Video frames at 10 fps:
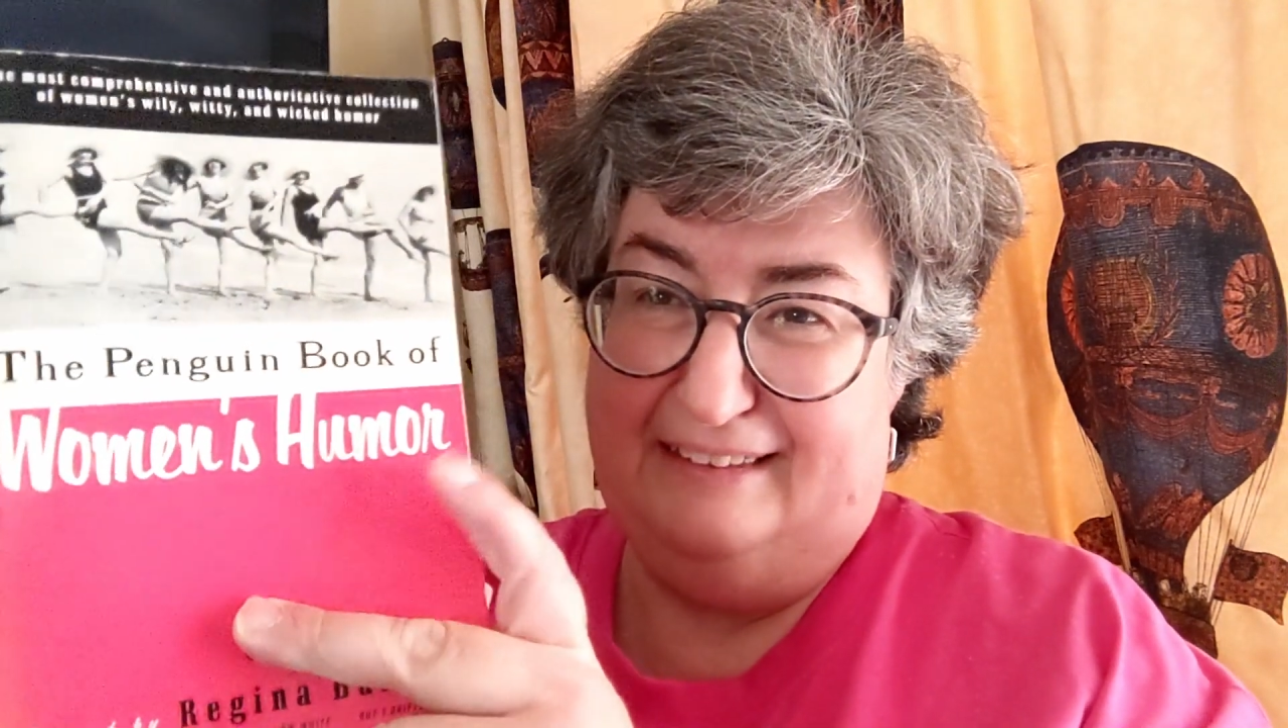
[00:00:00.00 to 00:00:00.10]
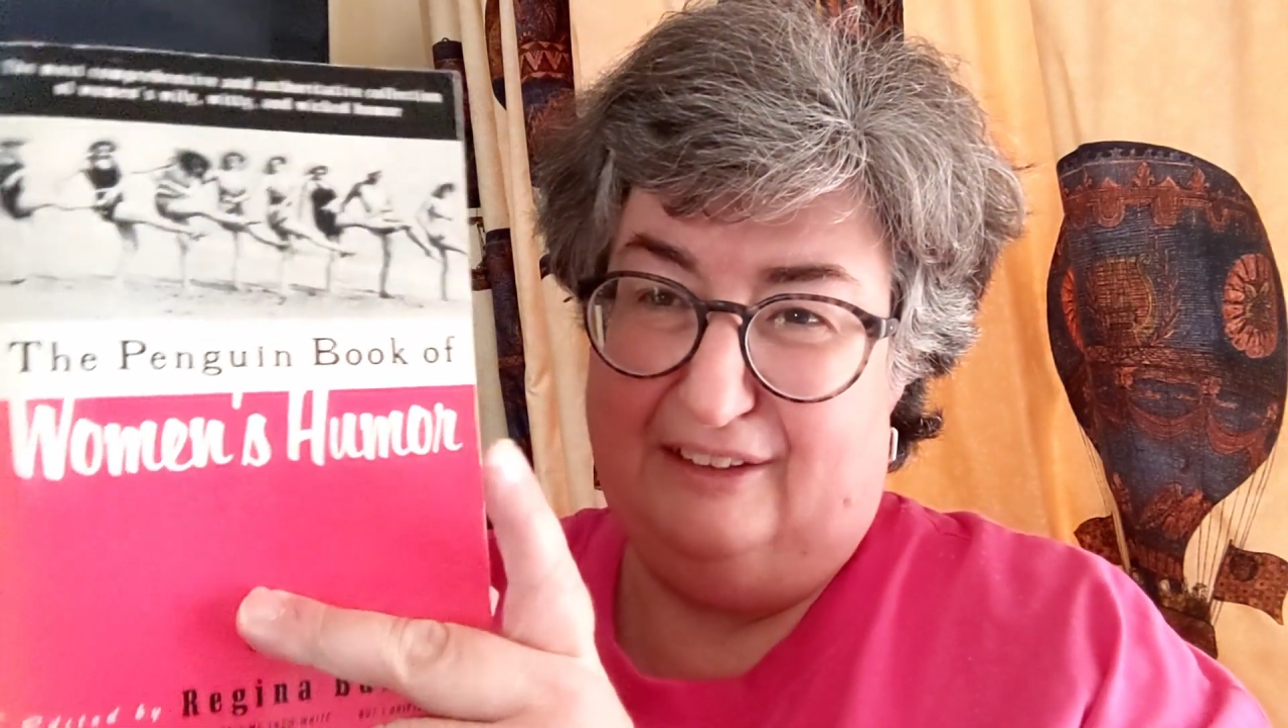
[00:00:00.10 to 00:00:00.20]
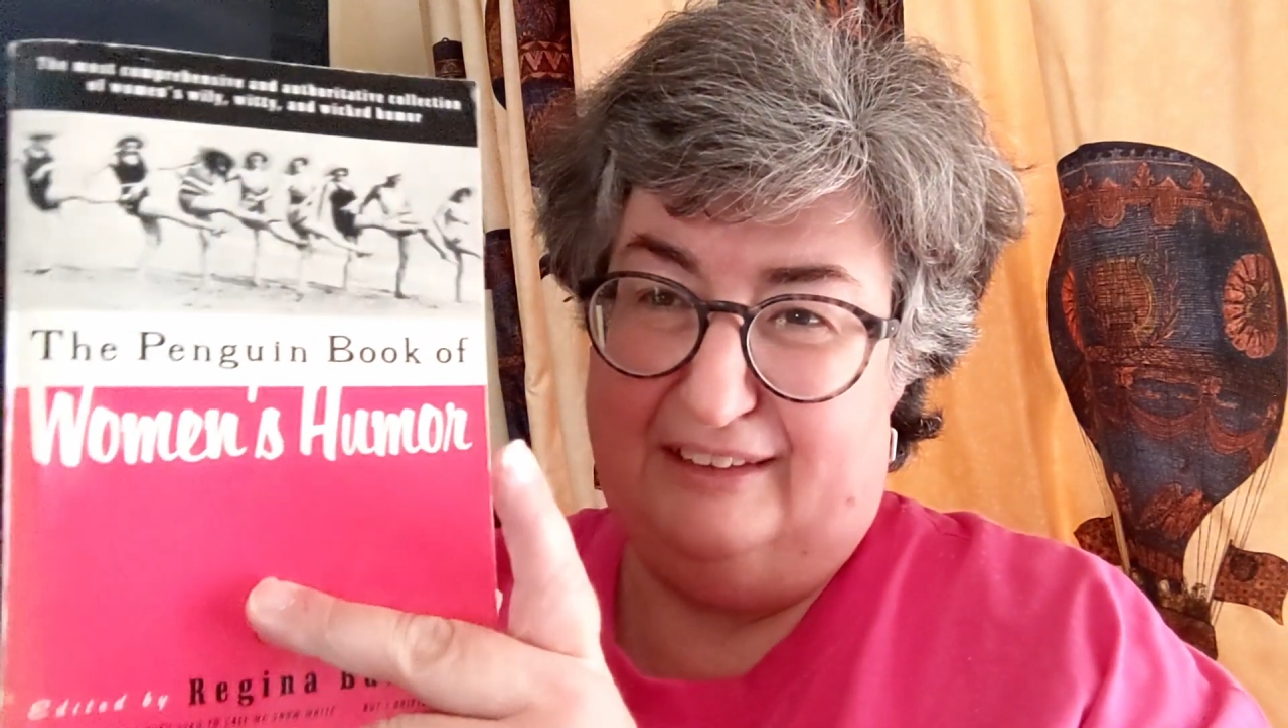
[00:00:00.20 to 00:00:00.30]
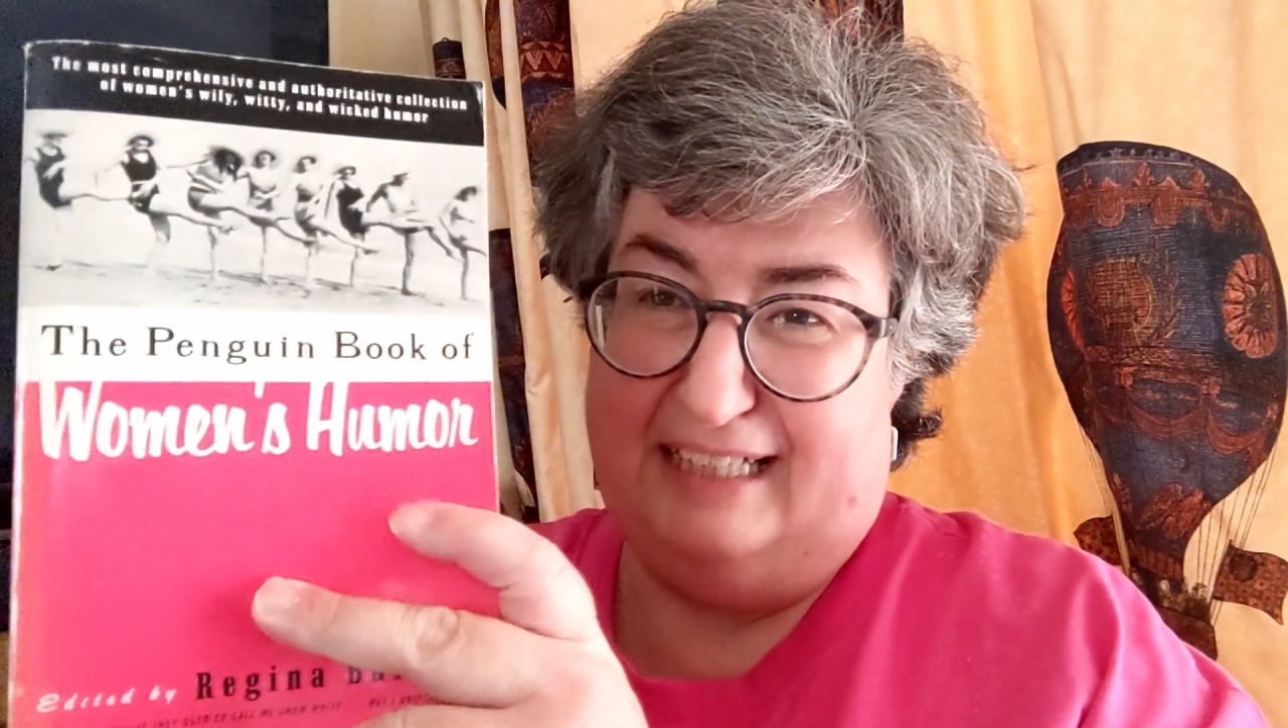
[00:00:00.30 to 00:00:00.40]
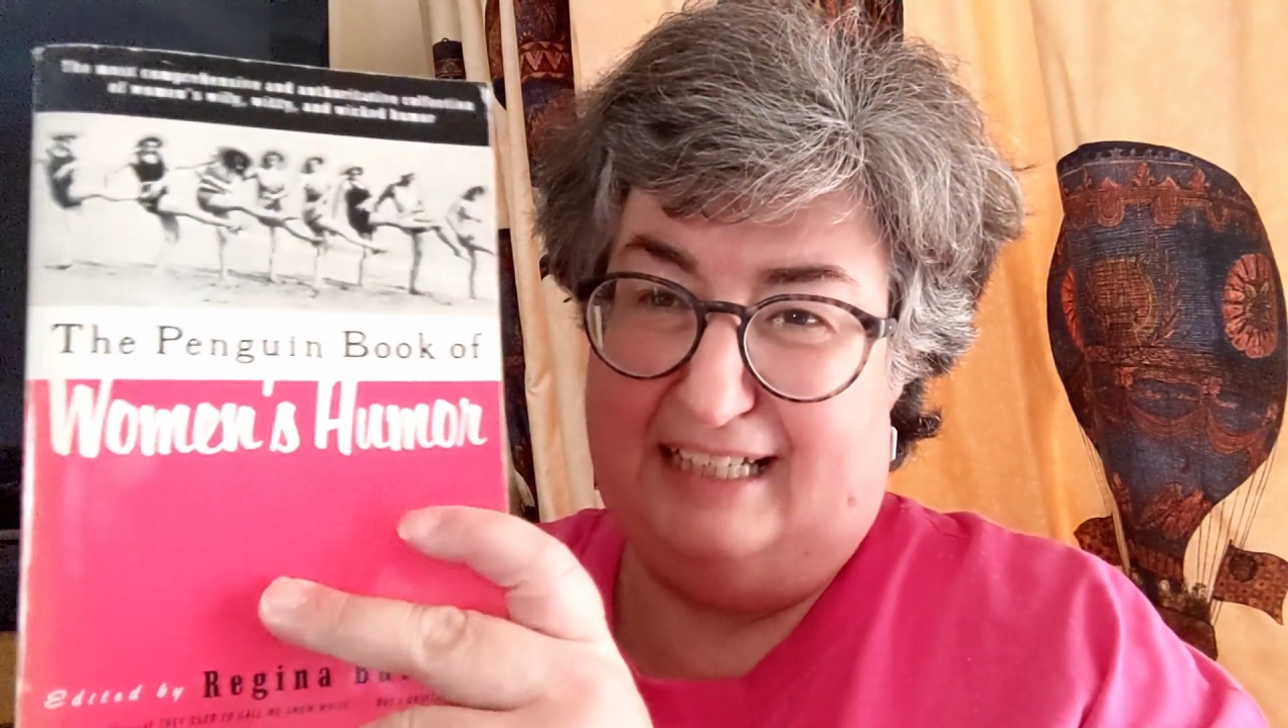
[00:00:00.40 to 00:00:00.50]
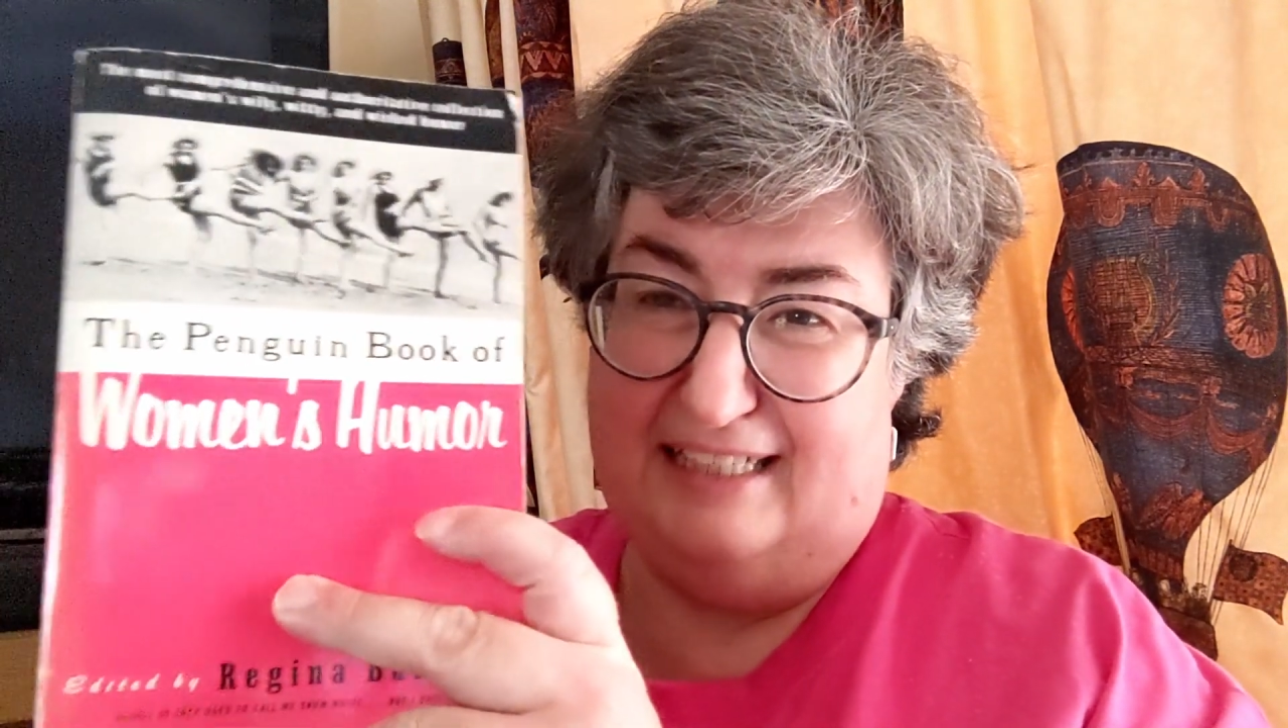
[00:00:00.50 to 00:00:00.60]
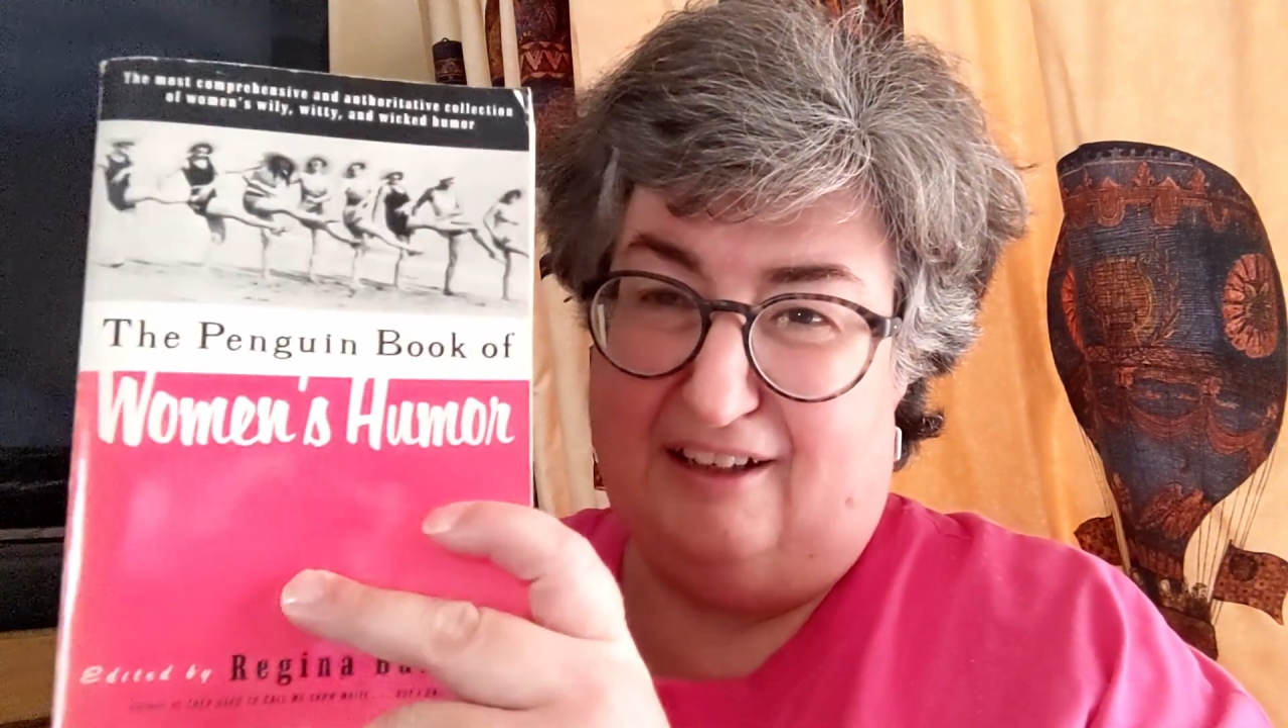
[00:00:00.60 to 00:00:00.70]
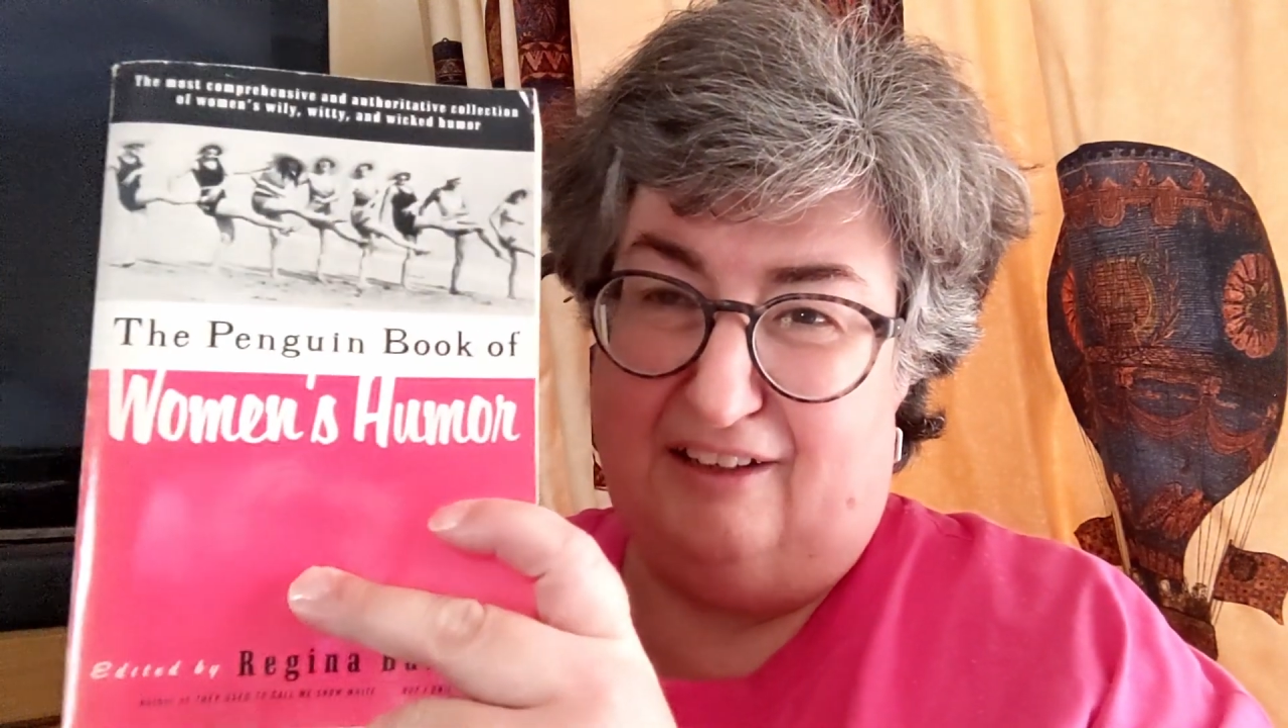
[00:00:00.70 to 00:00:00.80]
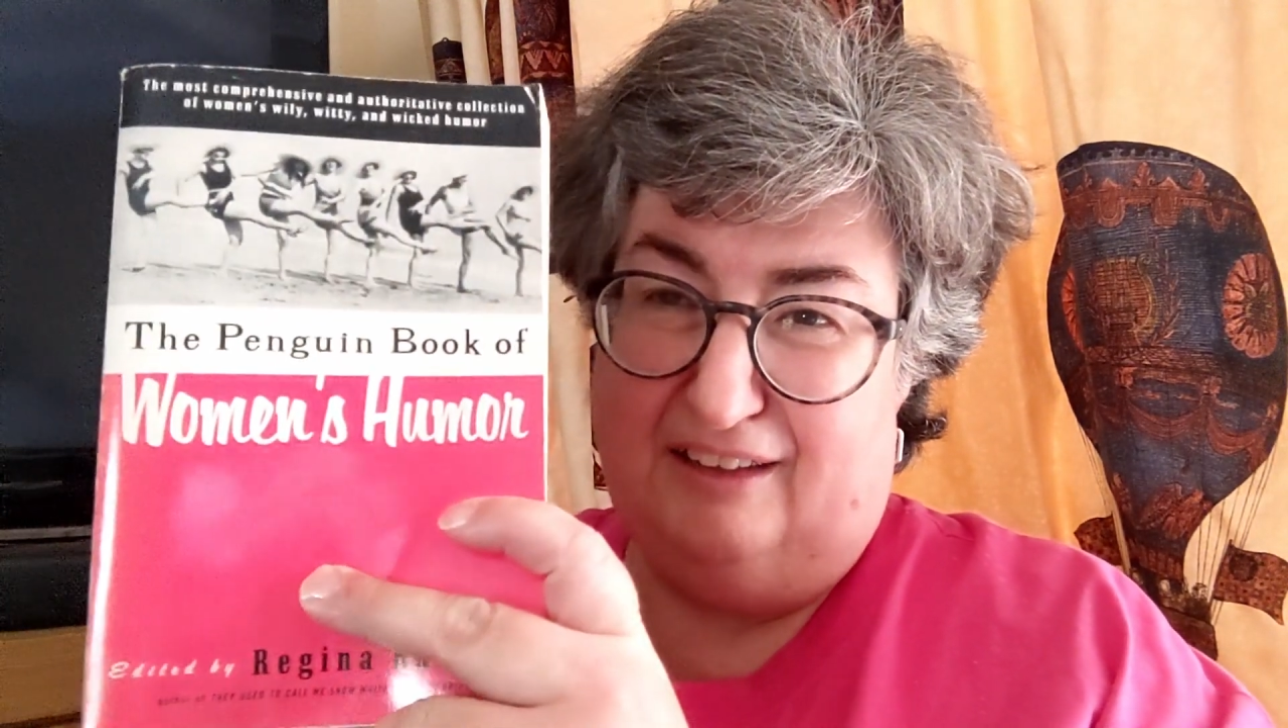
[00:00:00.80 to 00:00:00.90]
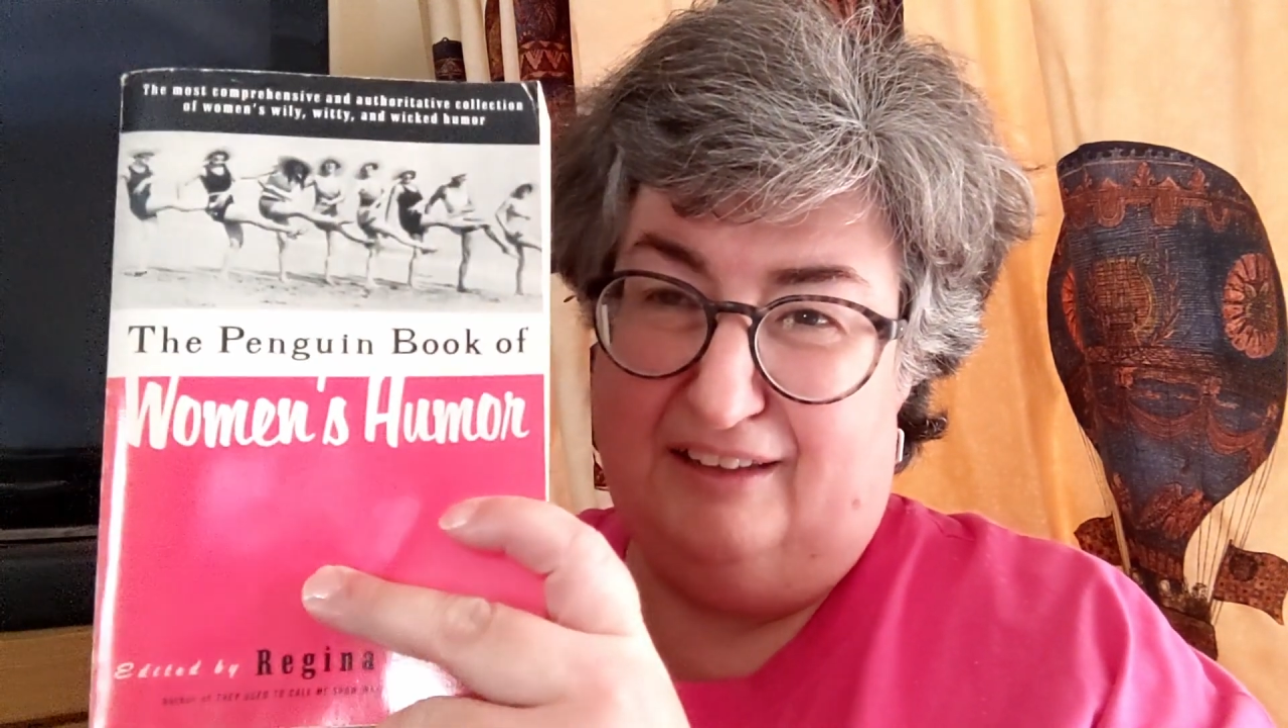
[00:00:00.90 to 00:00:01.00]
Look at the nice
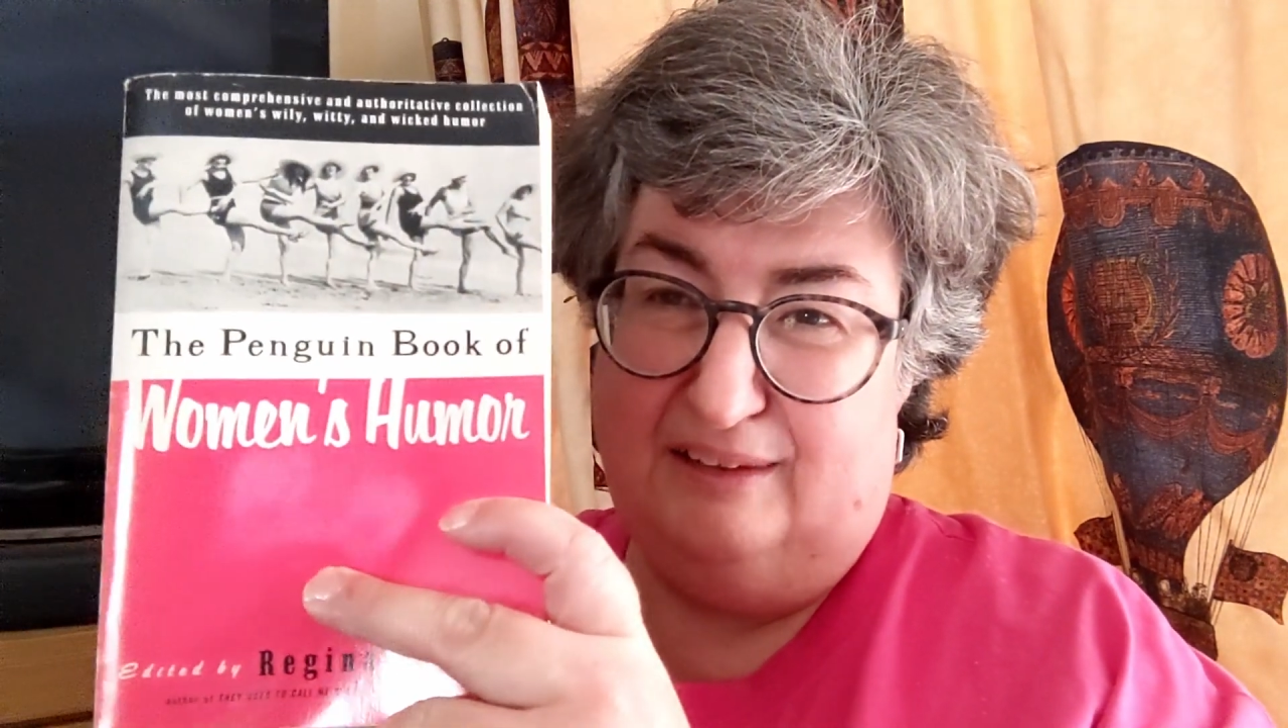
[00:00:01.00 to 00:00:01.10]
colour,